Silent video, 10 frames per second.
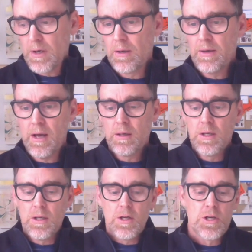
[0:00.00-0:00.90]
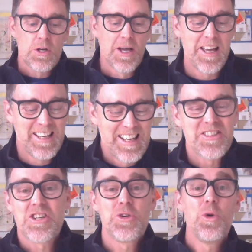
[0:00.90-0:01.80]
Now,
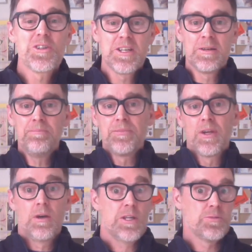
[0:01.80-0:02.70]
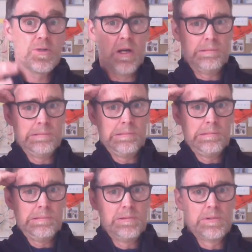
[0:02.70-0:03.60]
so she walked in, husband's going,
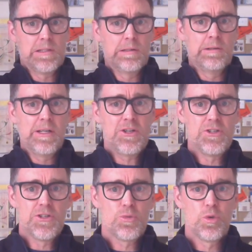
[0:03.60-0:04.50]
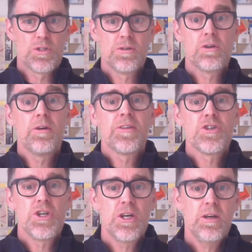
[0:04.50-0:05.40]
what's going on here? She just walked in, got in the
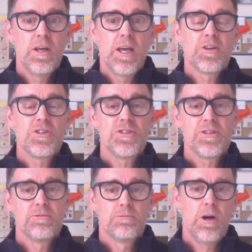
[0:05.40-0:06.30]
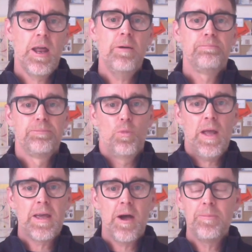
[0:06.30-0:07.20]
chair, and she says, righto, away
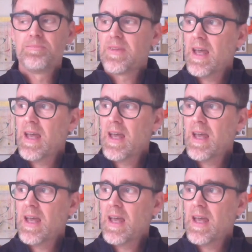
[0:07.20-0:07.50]
you go.